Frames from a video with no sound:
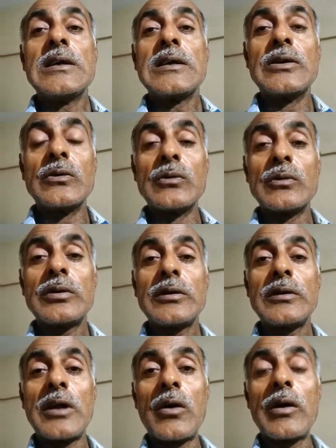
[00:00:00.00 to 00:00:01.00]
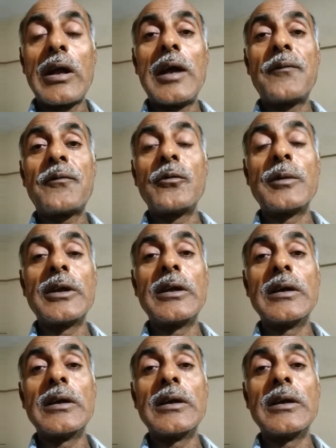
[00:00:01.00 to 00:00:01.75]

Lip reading: You don't have to be